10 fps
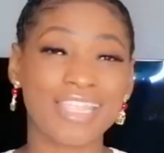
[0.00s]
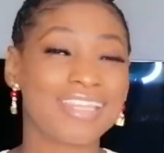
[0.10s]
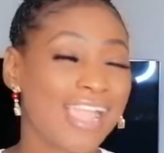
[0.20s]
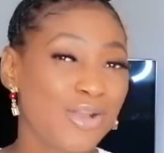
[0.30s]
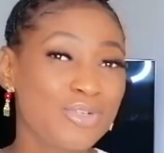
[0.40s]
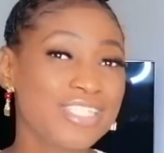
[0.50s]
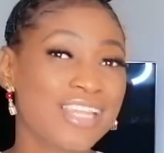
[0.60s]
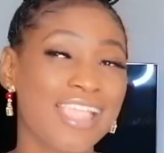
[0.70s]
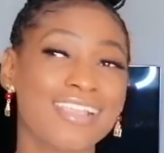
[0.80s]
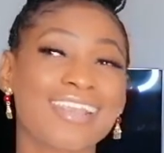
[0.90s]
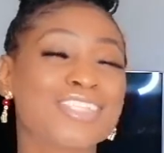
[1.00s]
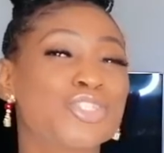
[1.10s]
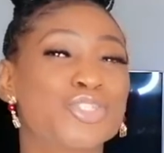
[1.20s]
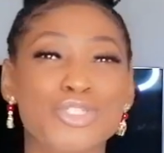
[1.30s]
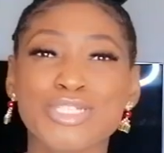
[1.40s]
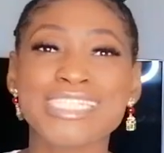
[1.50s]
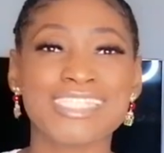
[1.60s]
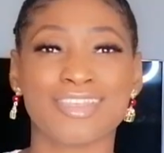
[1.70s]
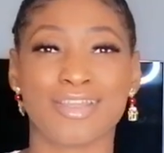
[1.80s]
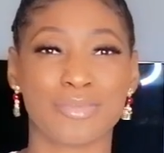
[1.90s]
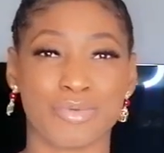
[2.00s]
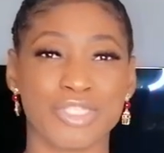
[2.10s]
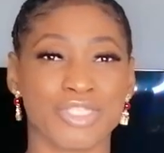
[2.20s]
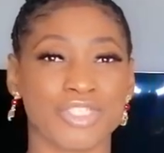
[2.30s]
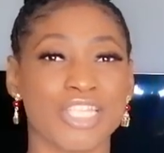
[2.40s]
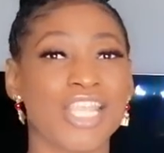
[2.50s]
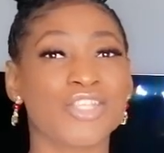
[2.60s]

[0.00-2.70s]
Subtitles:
And I was like, let's do this collaboration.